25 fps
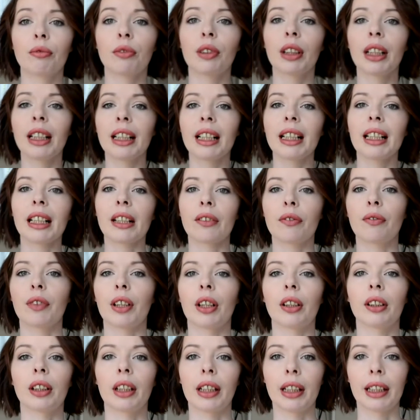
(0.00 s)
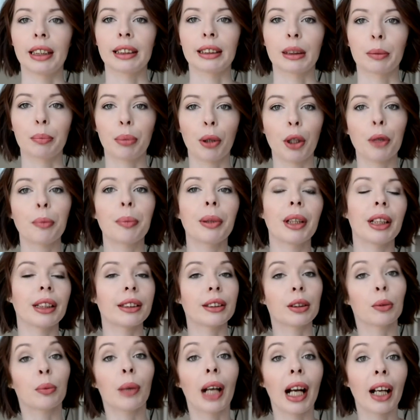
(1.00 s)
really feel that it's
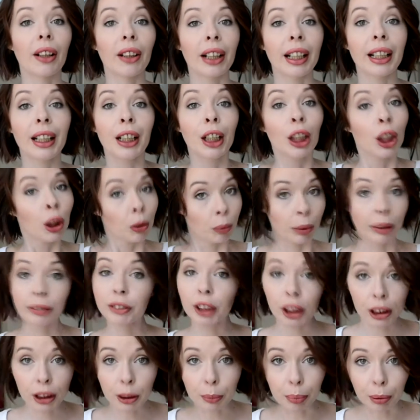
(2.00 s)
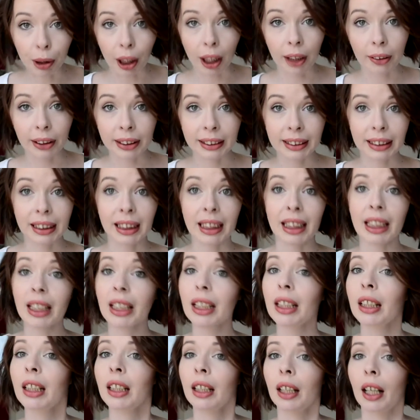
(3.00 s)
appropriate to wear it with just a bra underneath
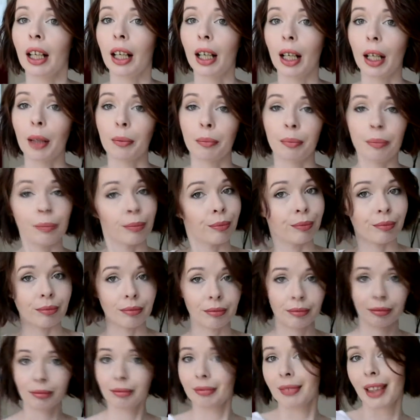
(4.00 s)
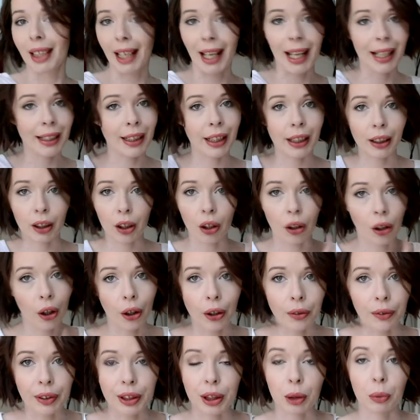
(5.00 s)
um, heading
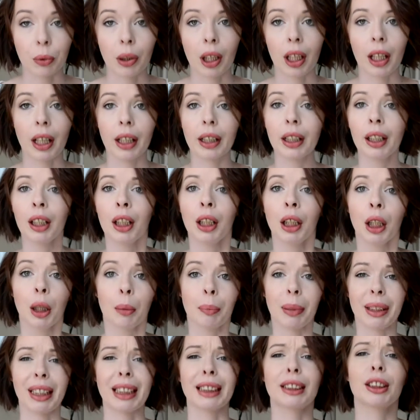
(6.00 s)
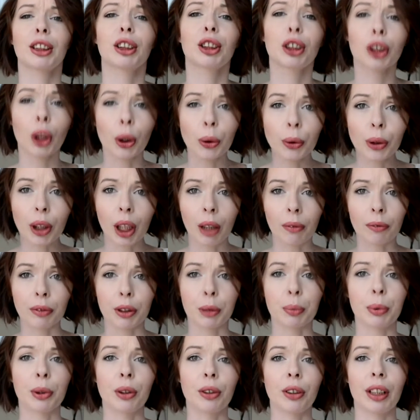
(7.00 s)
over to work. But it's so
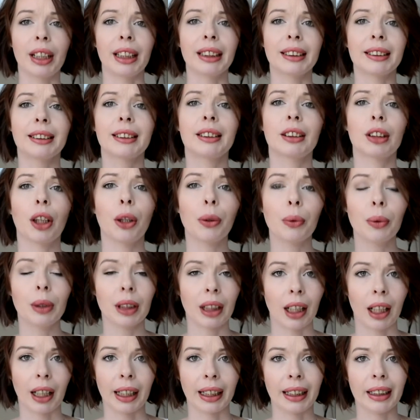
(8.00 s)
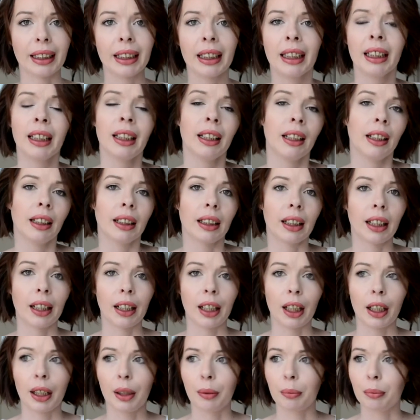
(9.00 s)
comfortable, it's so light.
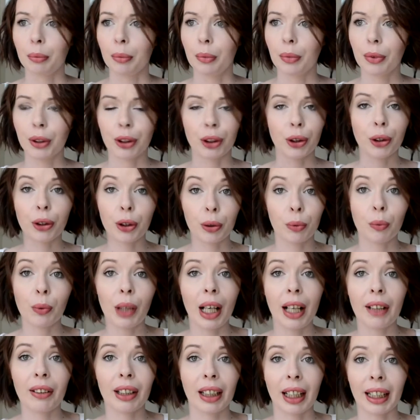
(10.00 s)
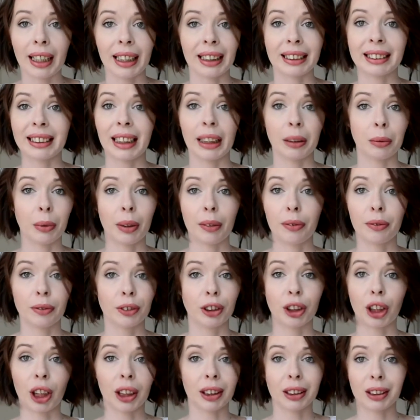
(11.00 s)
Um, you can wear it, like I say, with
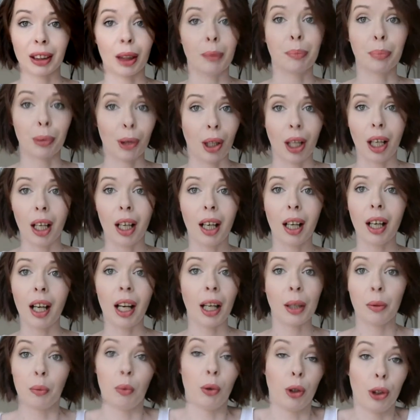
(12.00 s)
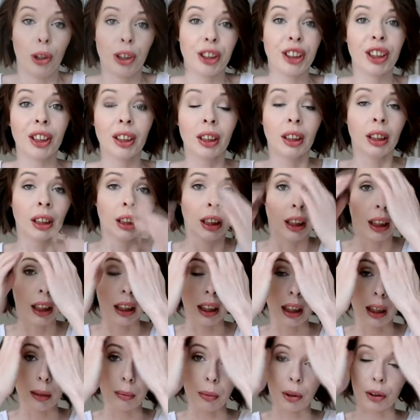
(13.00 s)
just a bra. I would
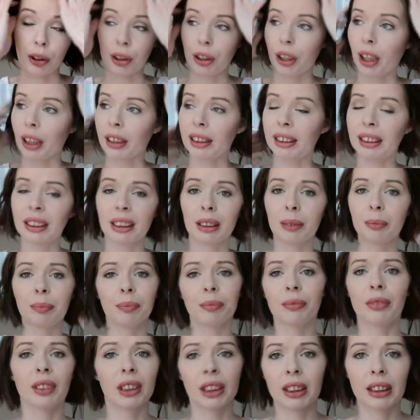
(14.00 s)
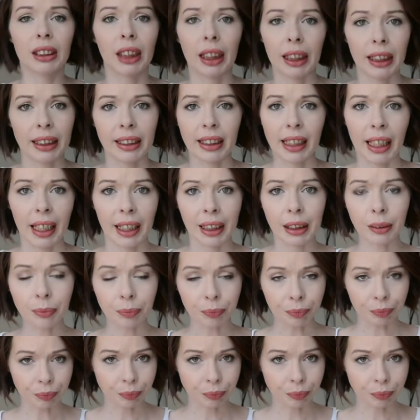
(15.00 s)
um, on a nice sunny day.